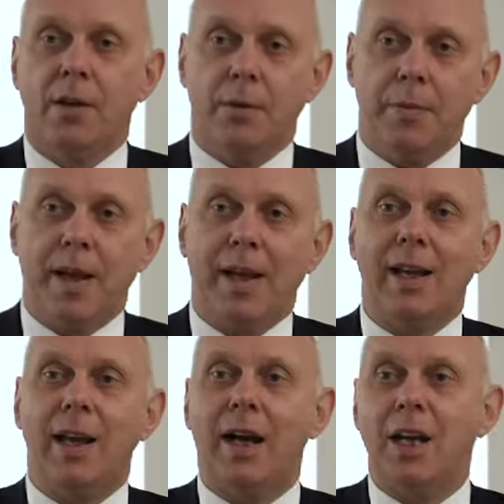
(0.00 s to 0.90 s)

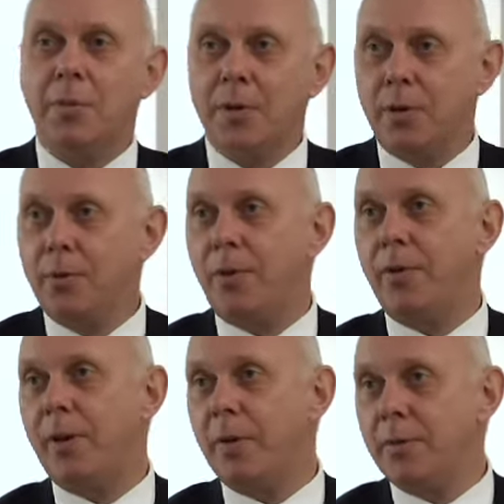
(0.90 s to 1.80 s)
remain liable
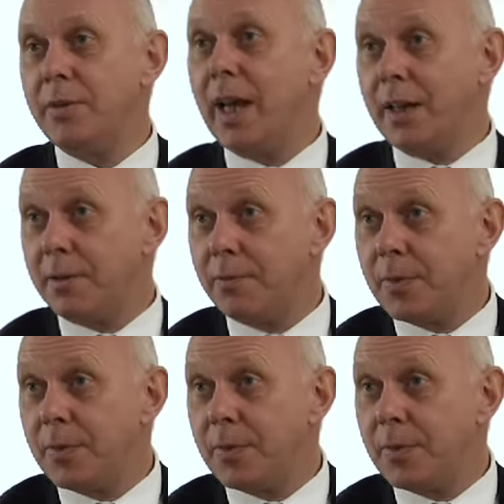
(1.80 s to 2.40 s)
for their own debt.